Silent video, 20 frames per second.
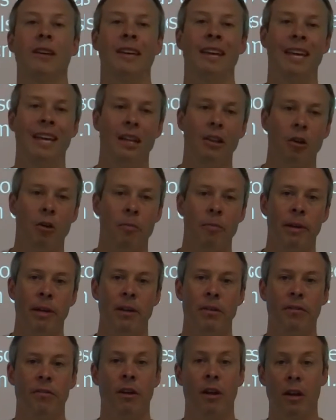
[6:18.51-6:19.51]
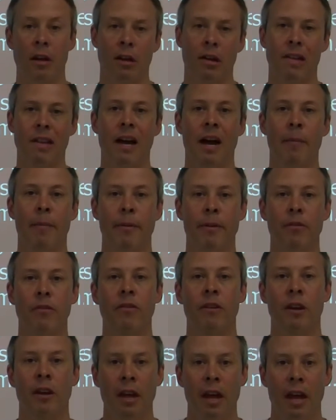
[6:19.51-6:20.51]
kilometers,
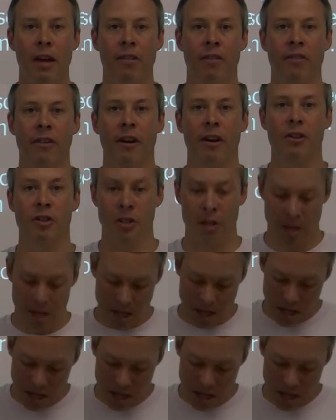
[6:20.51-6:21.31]
kilometers, and such.